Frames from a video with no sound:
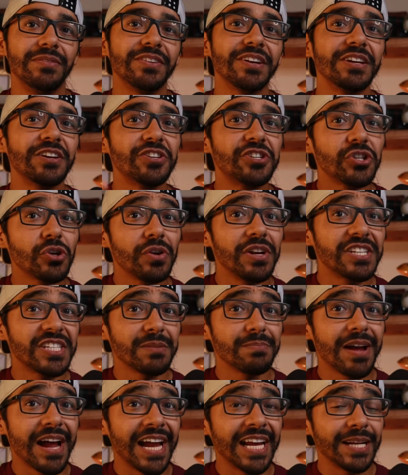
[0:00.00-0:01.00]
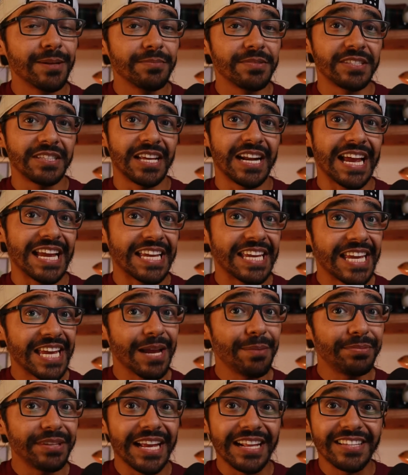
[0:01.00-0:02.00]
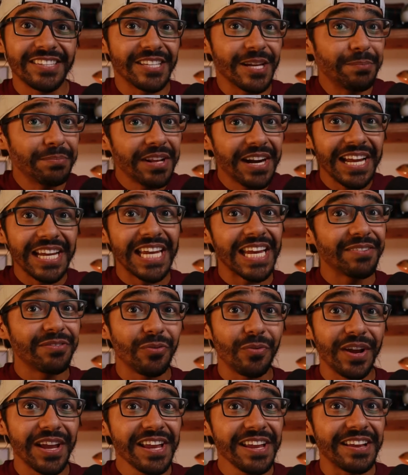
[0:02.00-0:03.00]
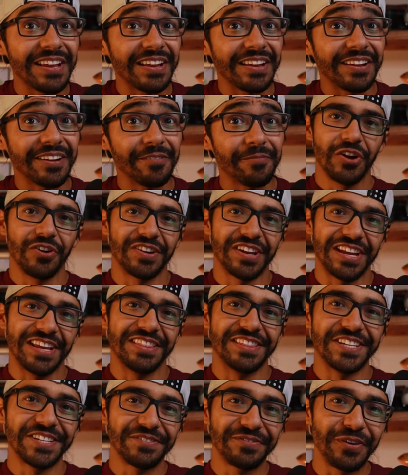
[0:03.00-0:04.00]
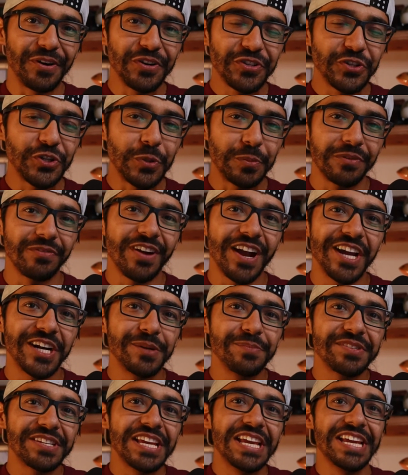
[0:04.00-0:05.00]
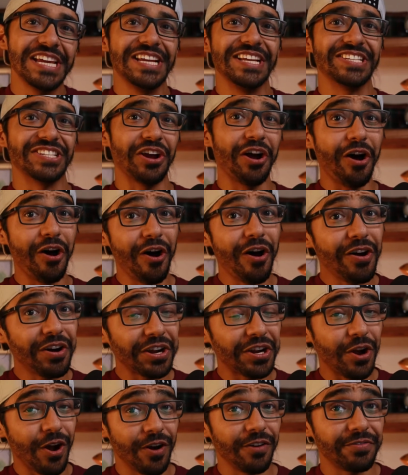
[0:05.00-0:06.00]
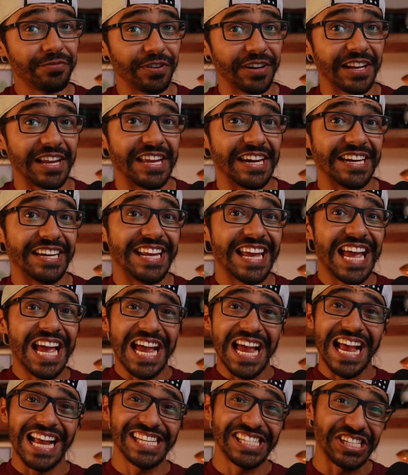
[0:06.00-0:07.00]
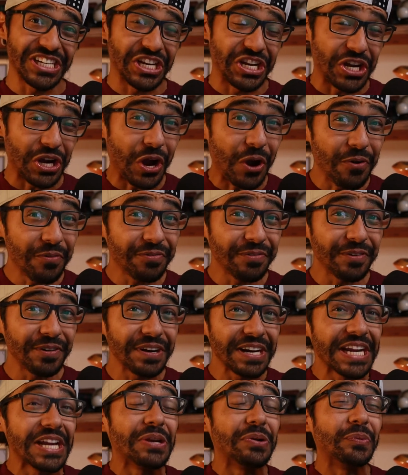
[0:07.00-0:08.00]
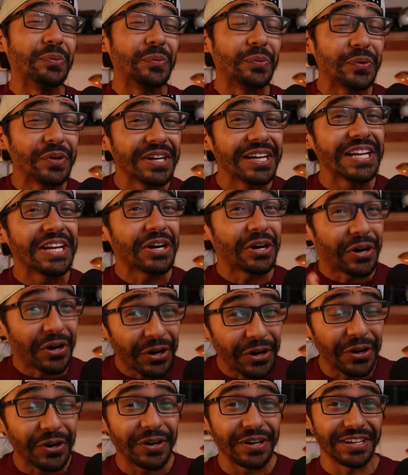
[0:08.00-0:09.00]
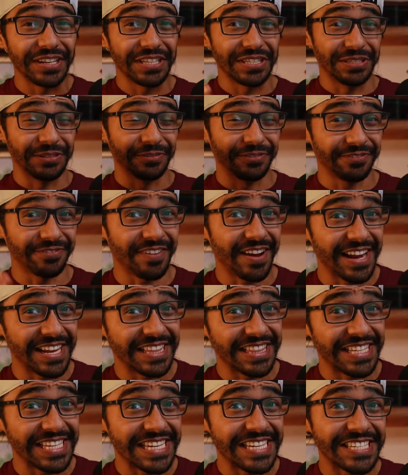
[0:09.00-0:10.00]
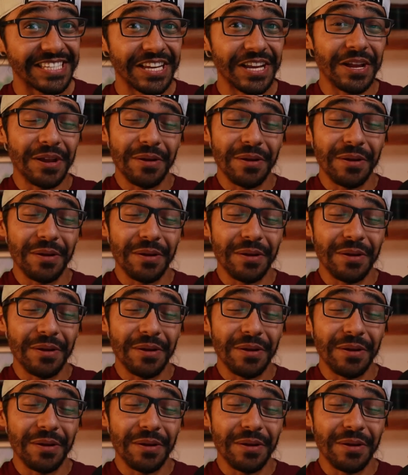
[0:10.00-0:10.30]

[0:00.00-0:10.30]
even gonna show you some items that I kept and some that I gave away. Okay, this first group of items is all golf related. As a golfer, it really hurt to find these,